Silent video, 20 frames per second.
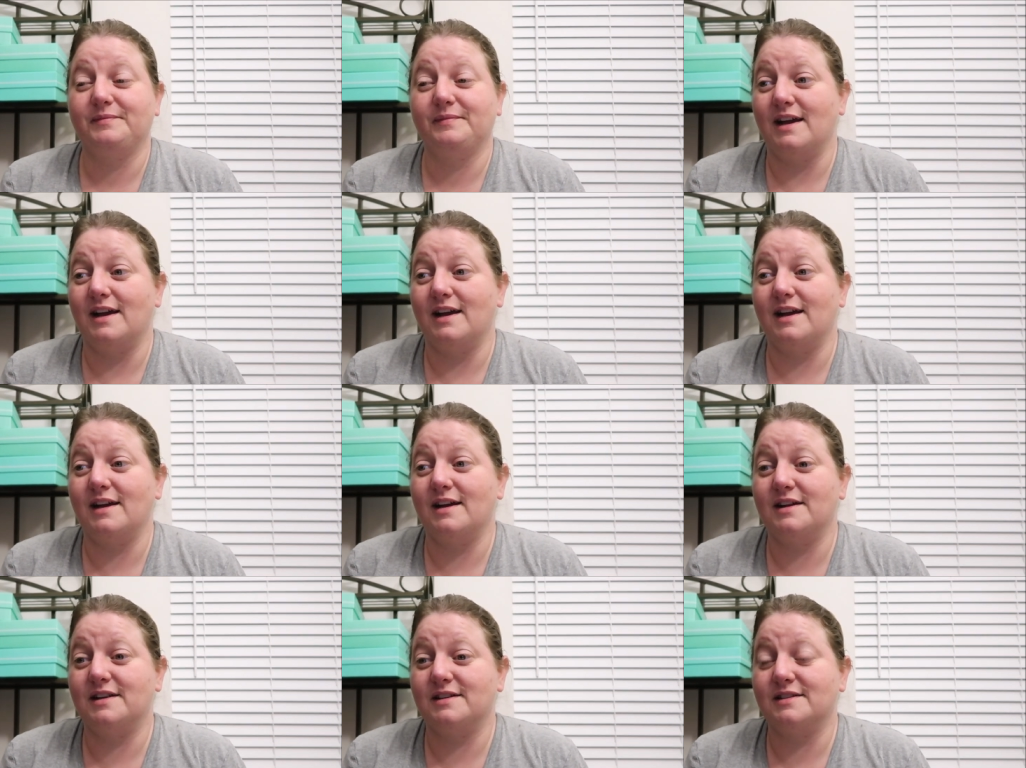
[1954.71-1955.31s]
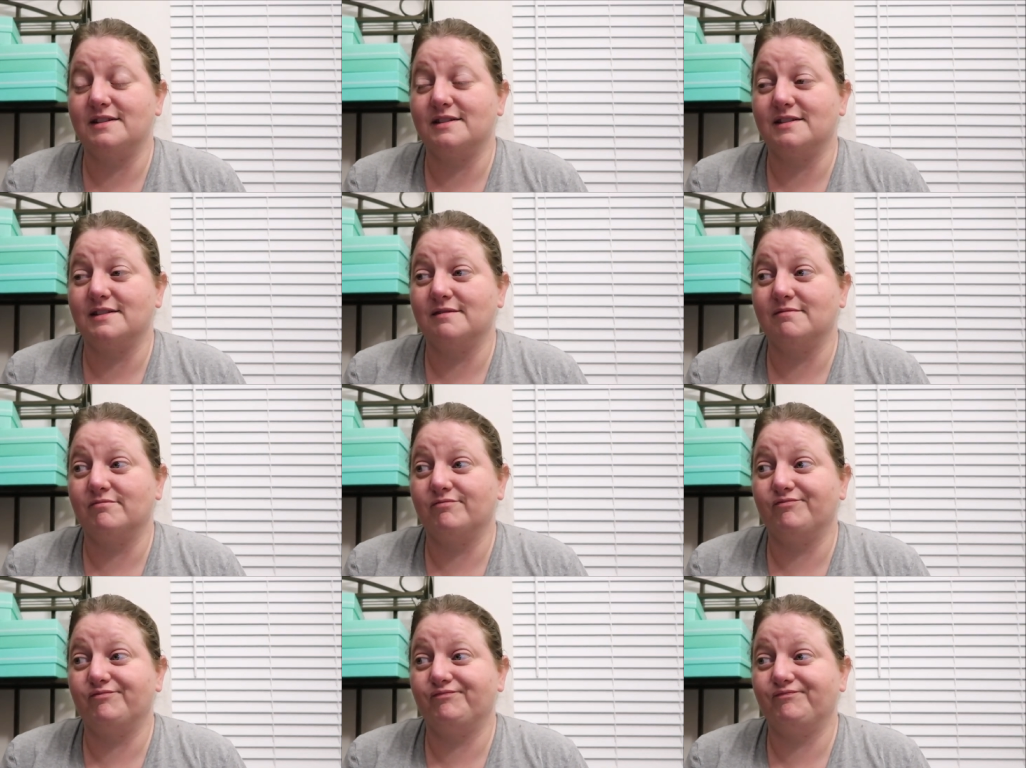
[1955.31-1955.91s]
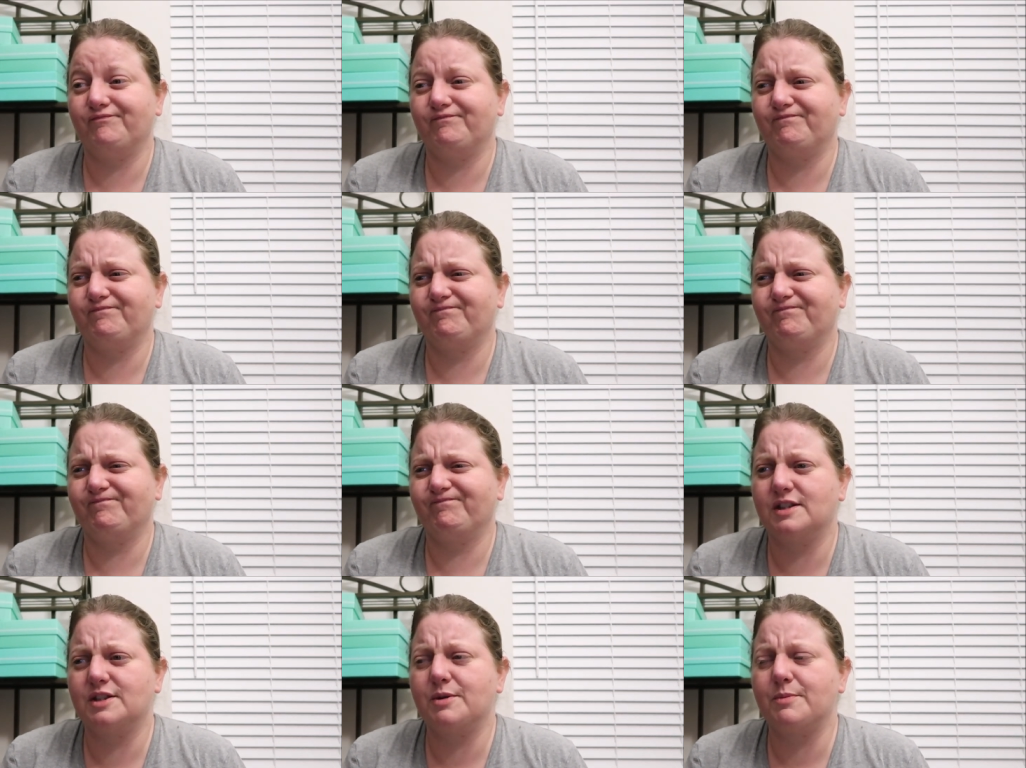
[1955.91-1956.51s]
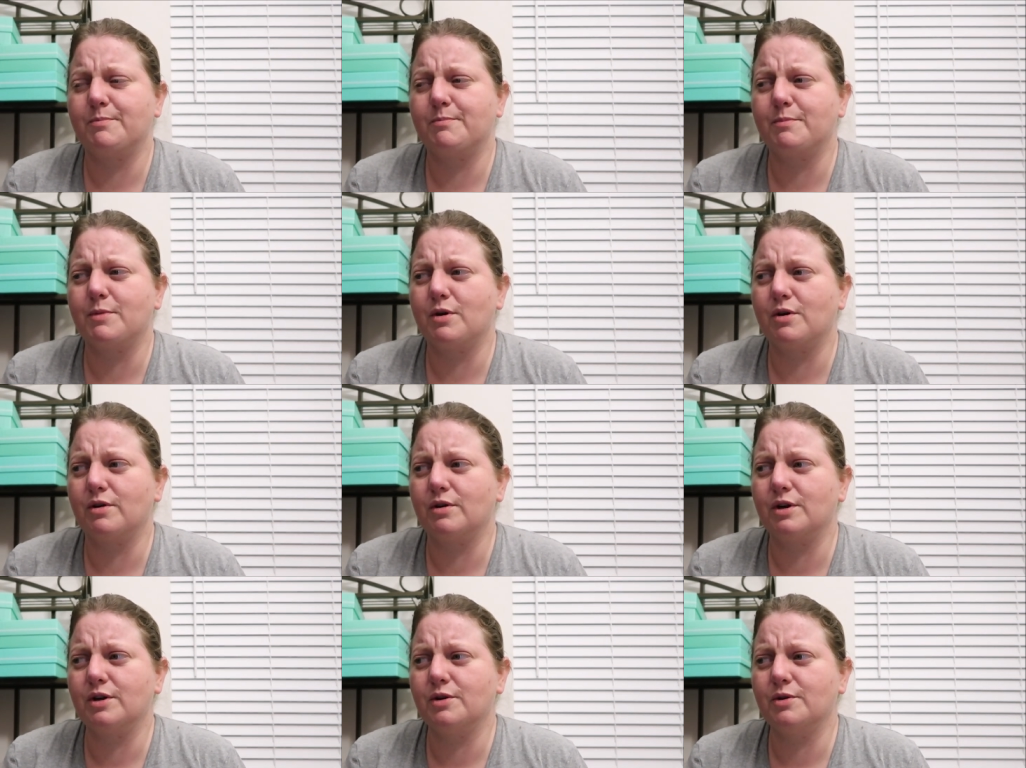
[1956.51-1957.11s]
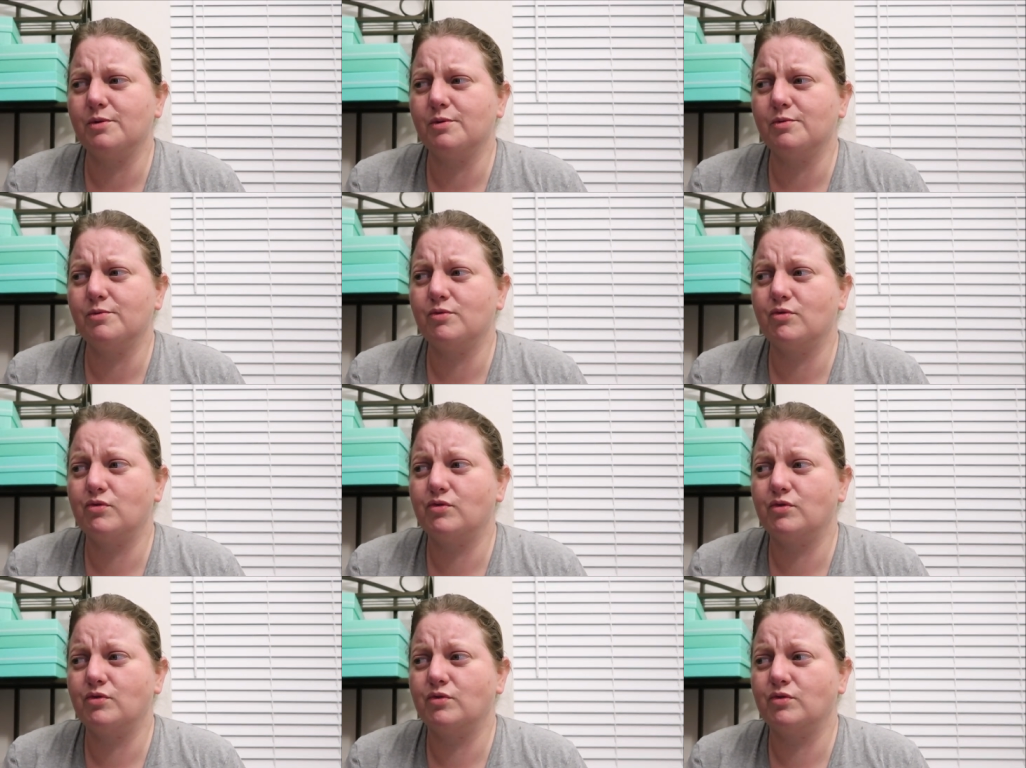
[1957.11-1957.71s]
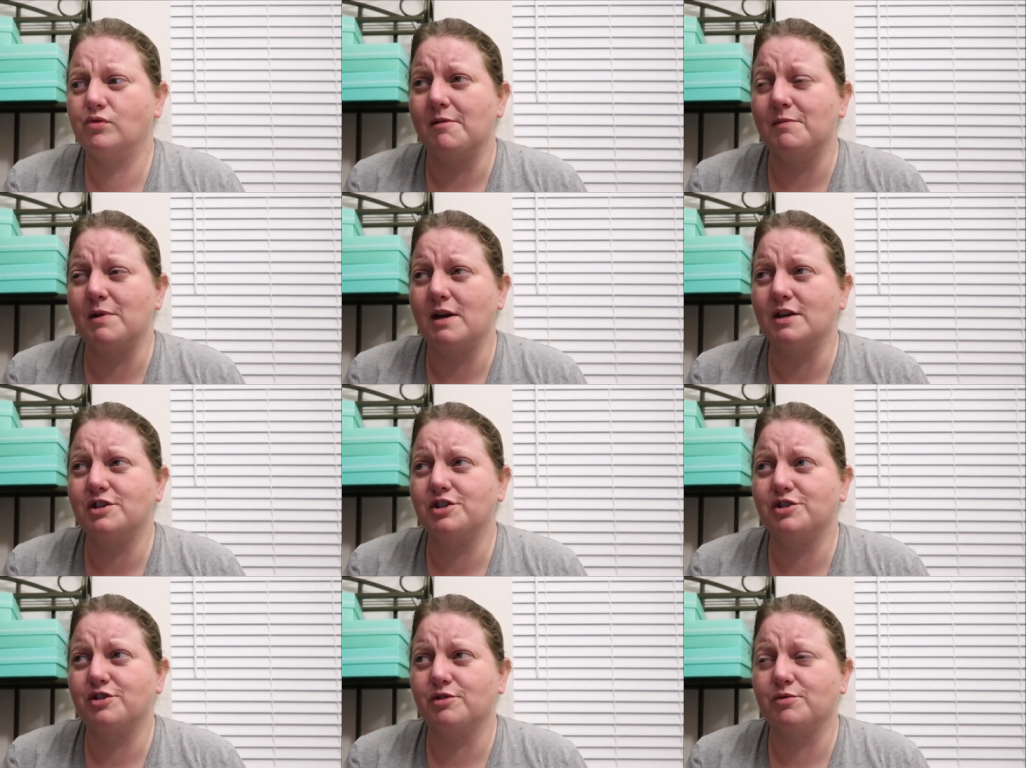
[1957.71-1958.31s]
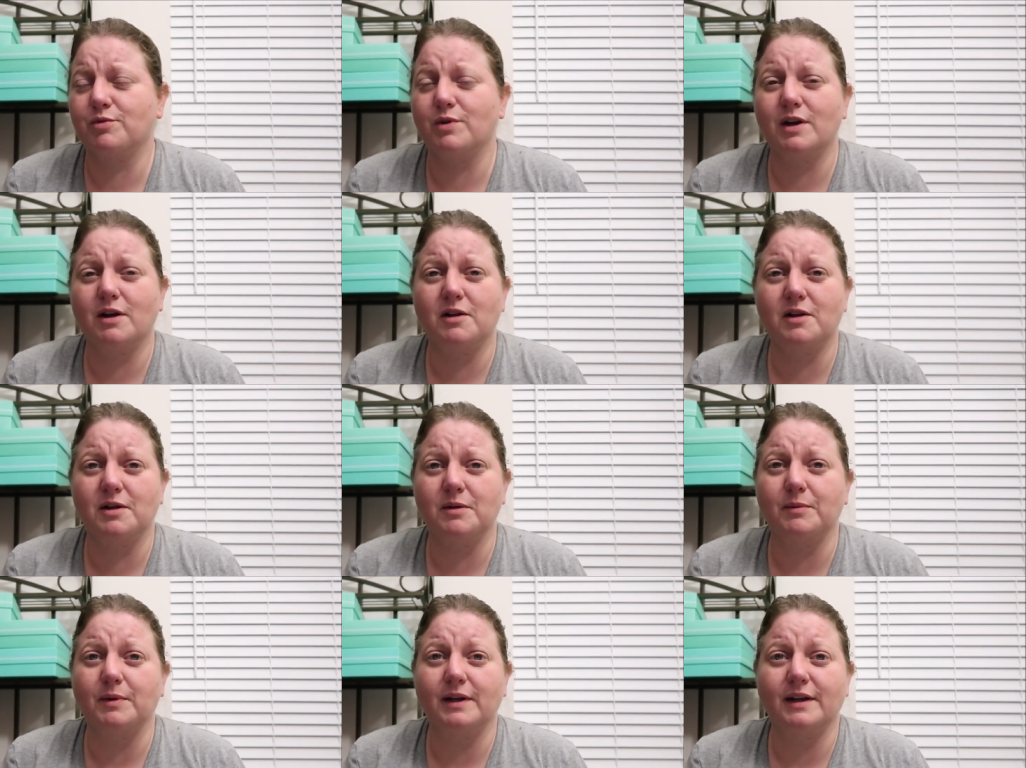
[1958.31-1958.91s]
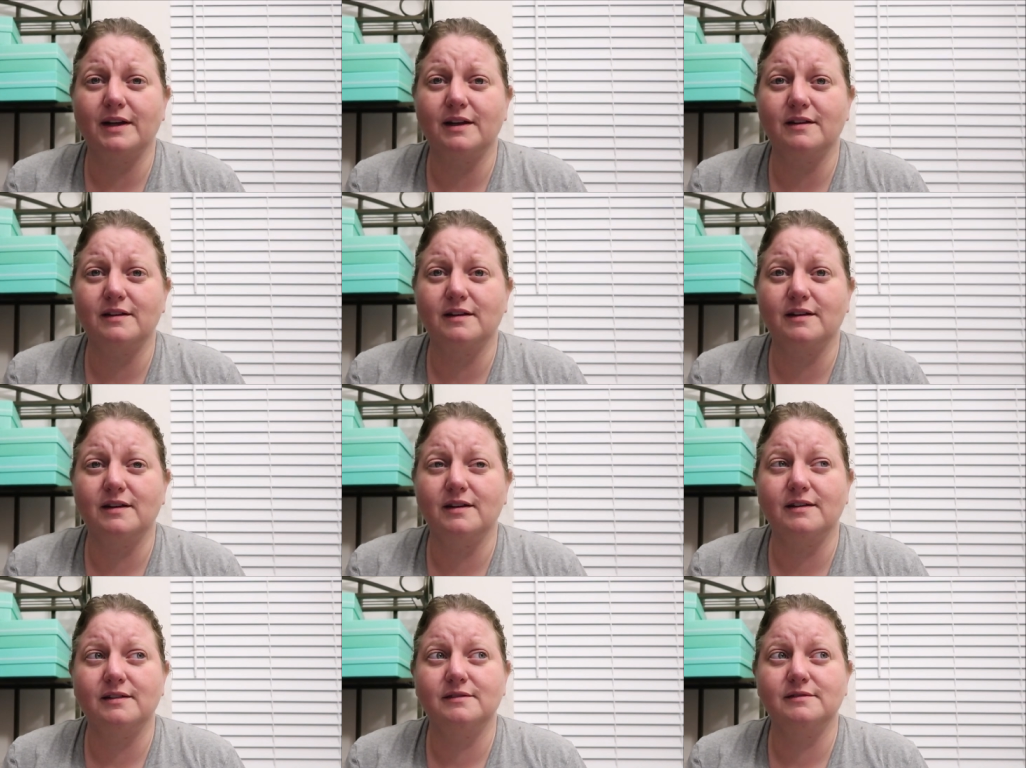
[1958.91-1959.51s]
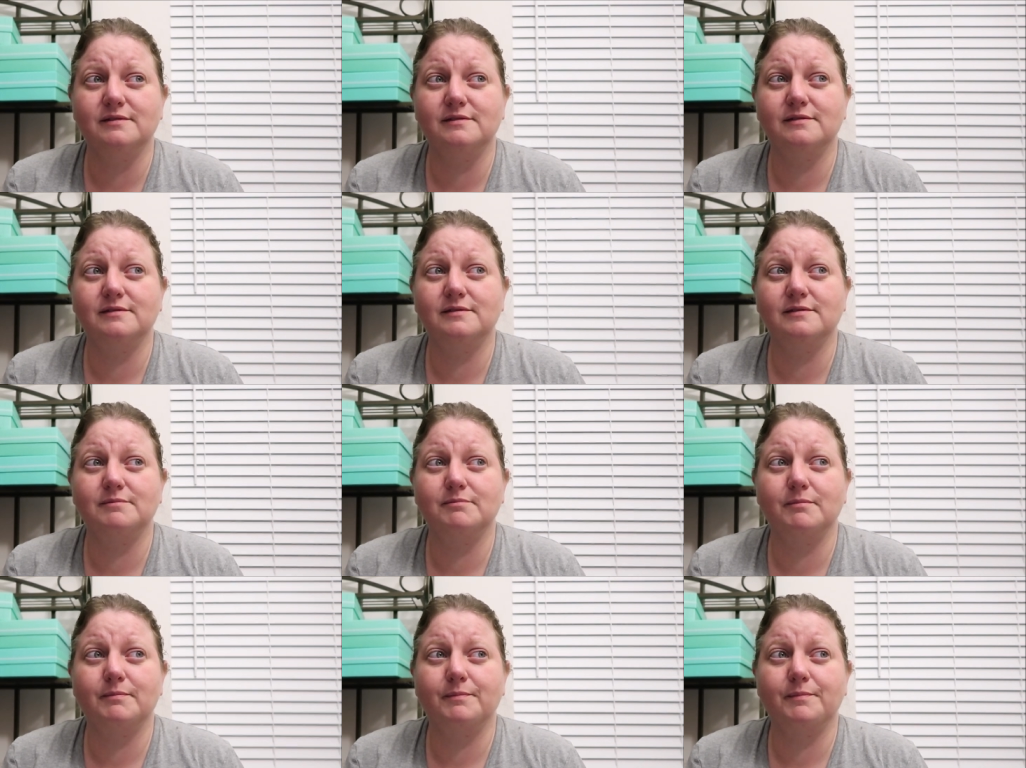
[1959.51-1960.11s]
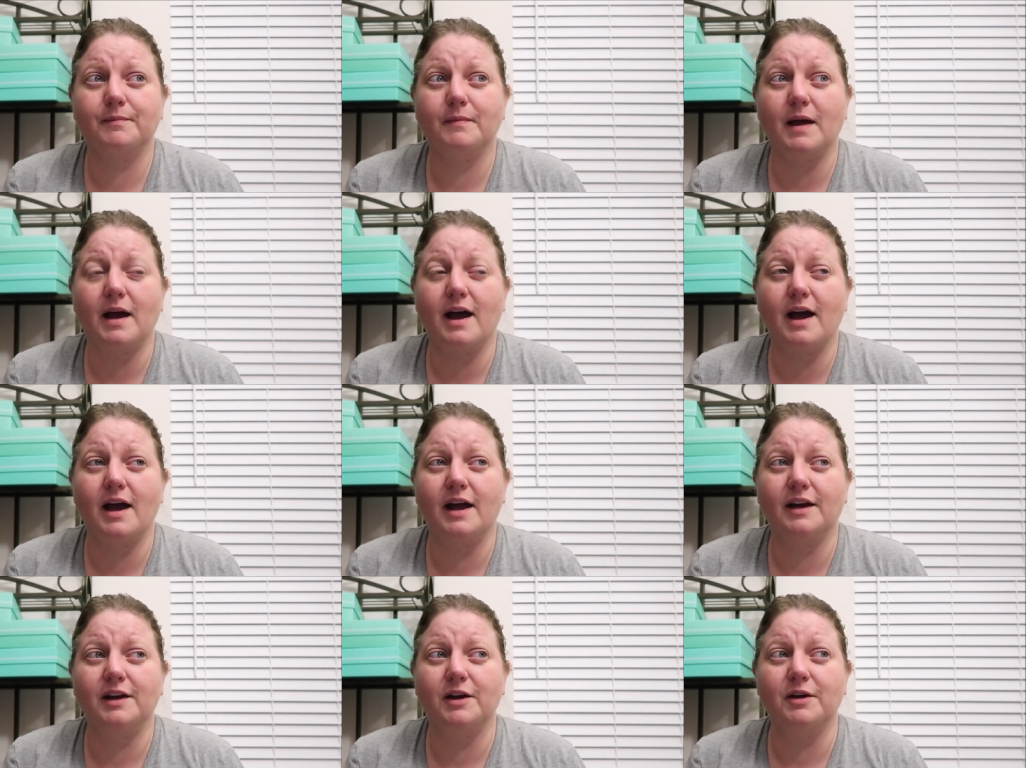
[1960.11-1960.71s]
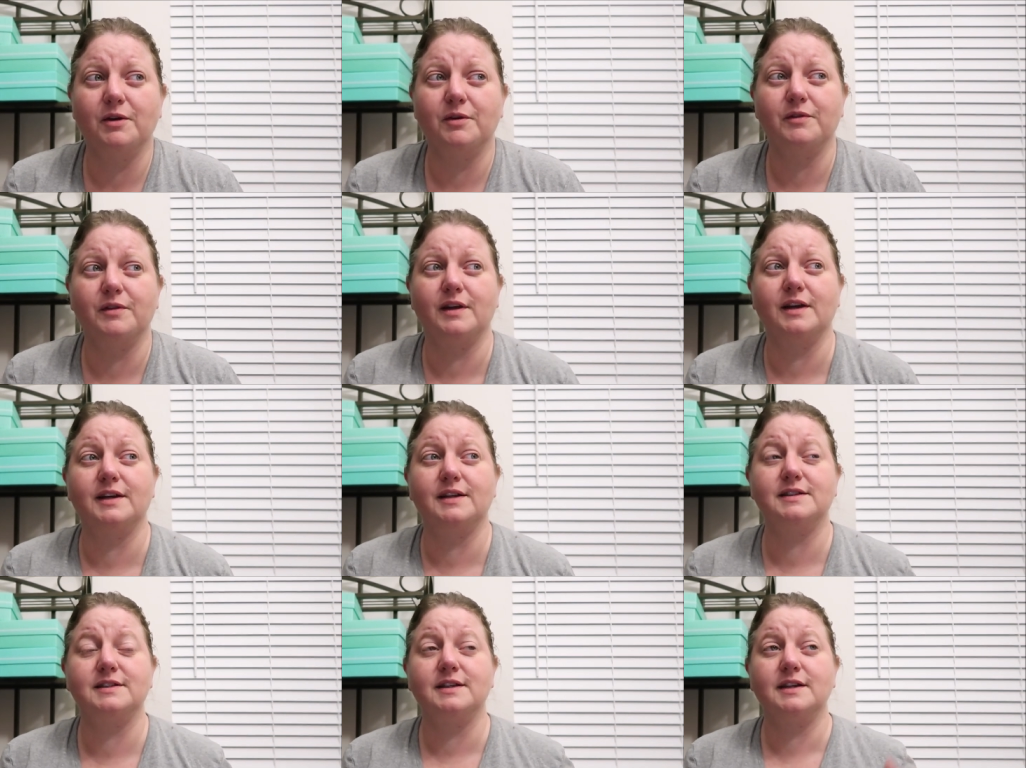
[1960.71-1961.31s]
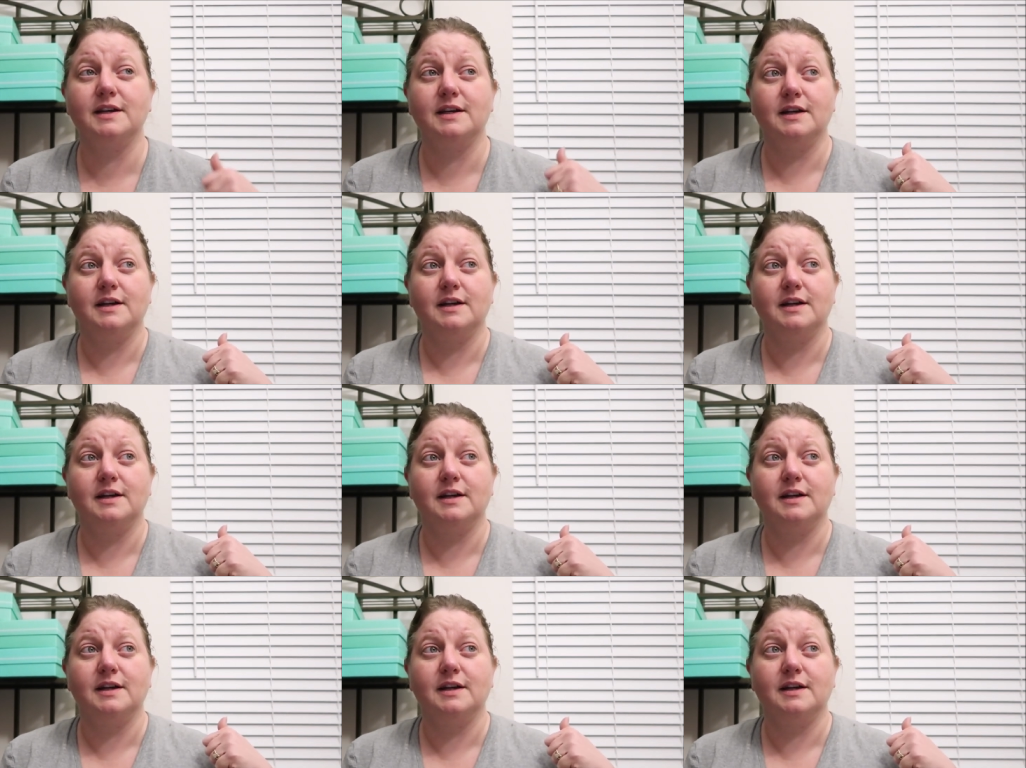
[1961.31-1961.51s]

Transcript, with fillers: And um, tomorrow, I'm not sure what all I want to get done. I know that